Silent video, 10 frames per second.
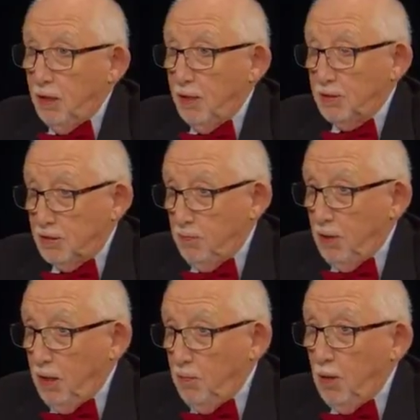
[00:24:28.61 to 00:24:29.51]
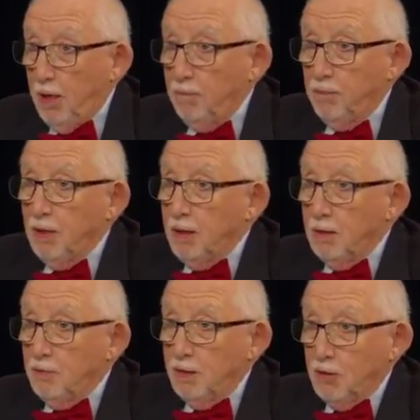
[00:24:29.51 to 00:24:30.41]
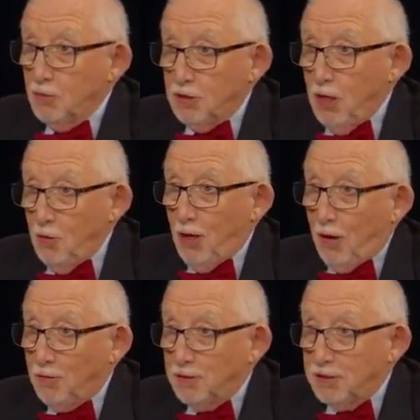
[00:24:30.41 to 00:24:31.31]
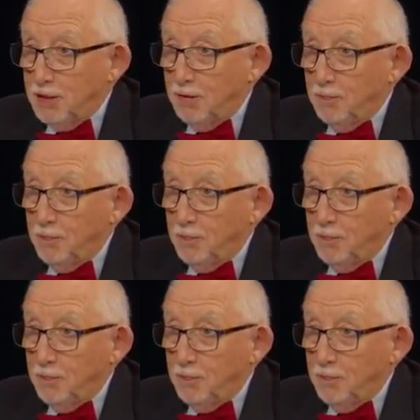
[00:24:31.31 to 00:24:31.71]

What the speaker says: like Zimbabwe, where there is no currency.